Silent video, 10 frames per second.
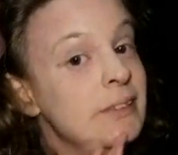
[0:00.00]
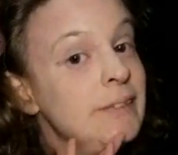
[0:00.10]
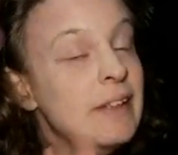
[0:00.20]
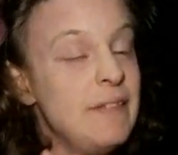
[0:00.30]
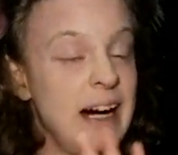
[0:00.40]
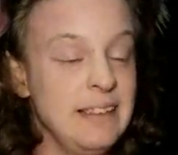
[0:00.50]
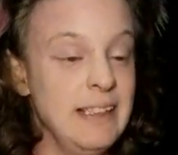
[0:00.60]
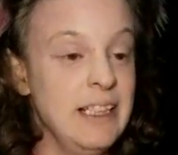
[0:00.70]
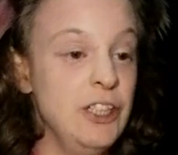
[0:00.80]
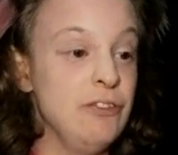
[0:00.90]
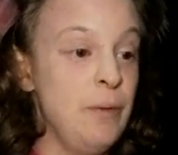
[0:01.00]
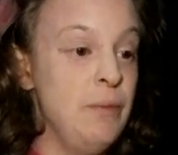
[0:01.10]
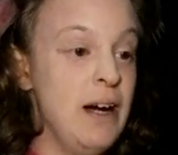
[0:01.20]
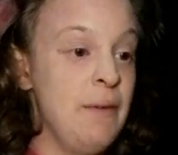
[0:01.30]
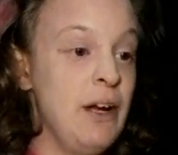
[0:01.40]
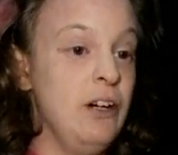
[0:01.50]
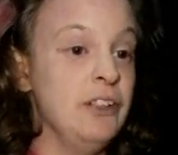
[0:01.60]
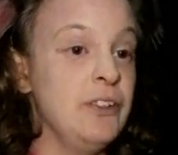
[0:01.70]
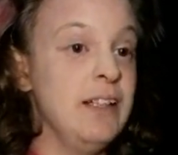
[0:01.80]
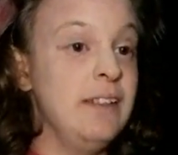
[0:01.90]
And I've never had like a group where we
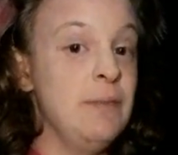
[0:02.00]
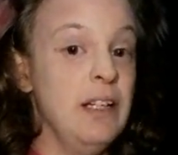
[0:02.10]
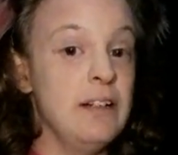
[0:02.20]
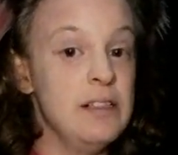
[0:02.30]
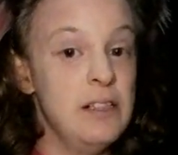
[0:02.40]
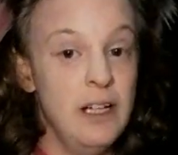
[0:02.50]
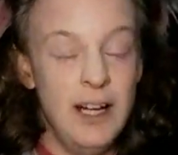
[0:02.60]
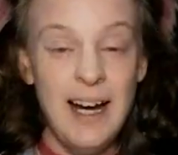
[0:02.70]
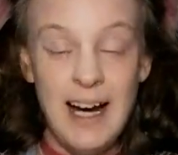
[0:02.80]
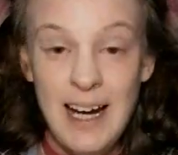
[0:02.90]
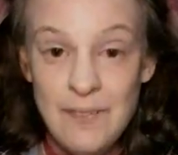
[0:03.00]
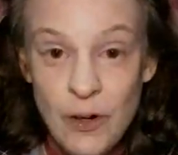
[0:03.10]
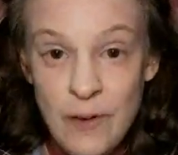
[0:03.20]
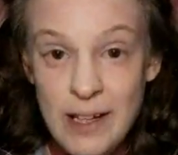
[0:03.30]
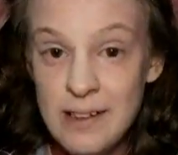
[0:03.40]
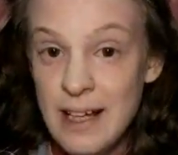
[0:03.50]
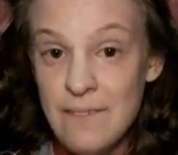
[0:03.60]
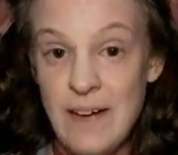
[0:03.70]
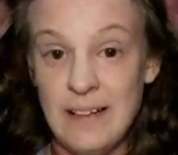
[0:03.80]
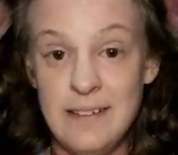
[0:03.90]
all dress similar. And I've always
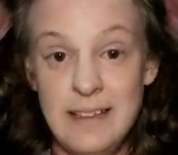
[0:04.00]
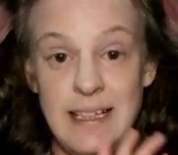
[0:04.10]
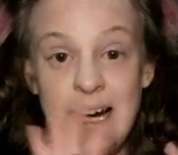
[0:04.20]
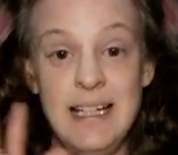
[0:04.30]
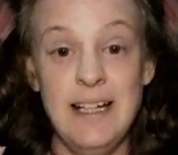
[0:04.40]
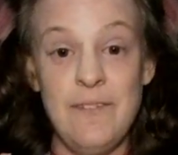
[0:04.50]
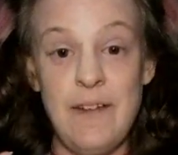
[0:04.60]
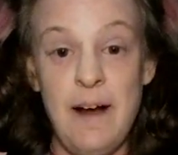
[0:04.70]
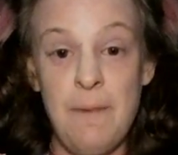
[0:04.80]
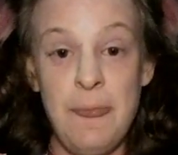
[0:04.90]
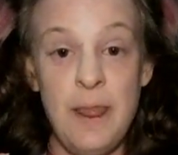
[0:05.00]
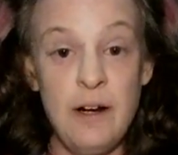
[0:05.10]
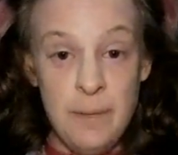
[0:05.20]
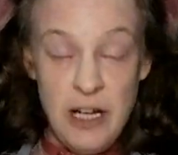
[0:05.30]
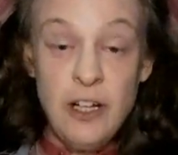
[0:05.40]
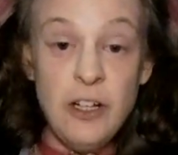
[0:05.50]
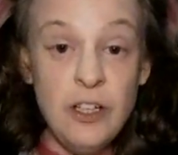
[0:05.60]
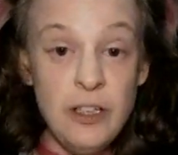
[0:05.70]
like fancied the idea of that. It could be